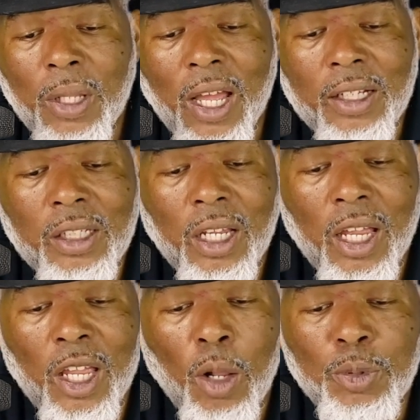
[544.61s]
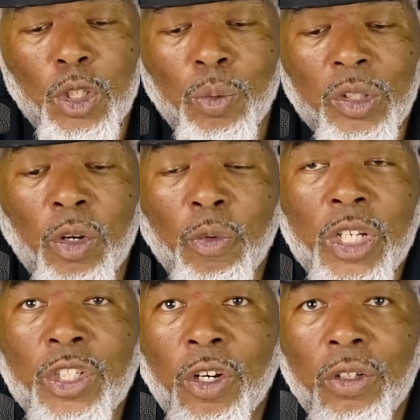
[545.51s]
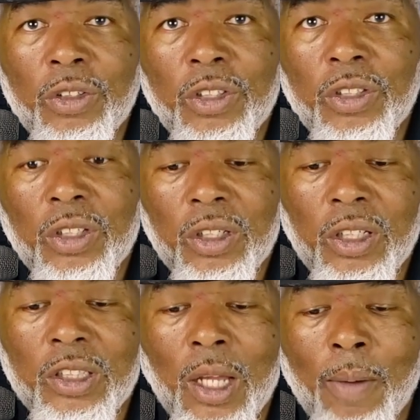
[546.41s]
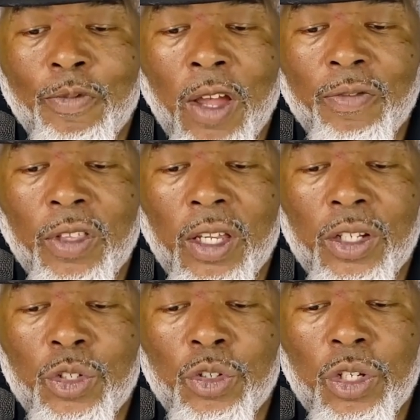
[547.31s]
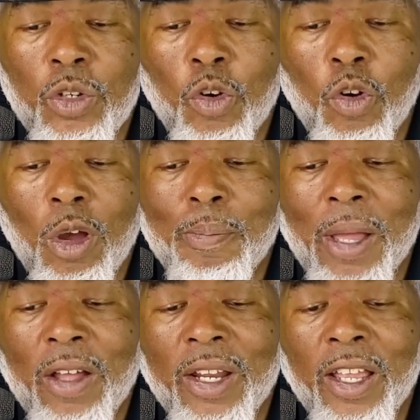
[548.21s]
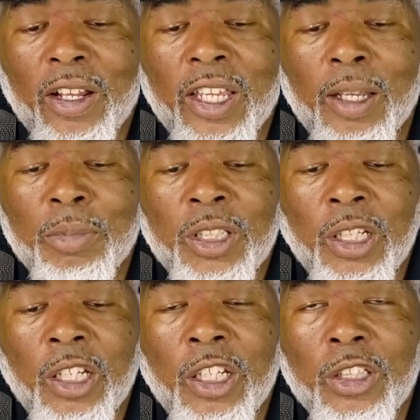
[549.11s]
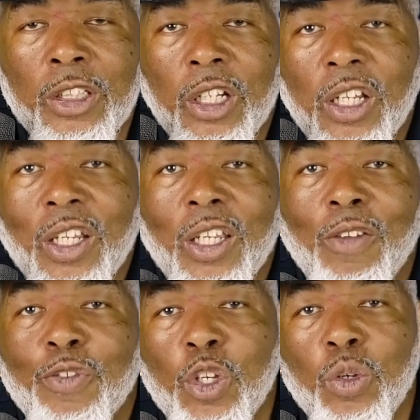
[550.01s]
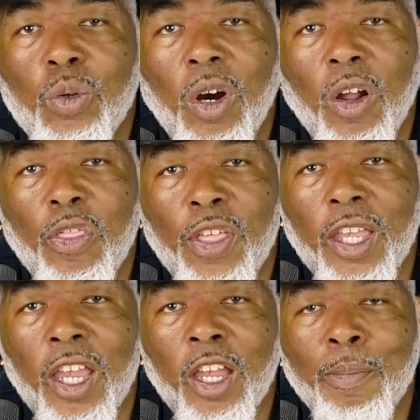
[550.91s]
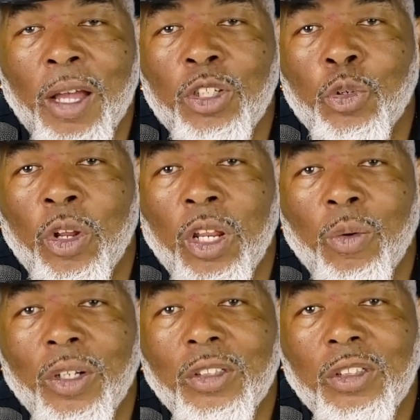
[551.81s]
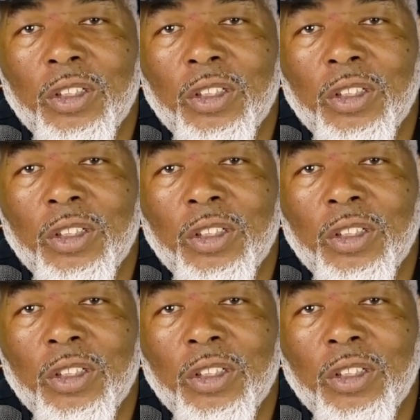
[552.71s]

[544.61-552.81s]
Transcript: that helps you with your research, the top five things you should know about LEMCs if you are thinking about joining one.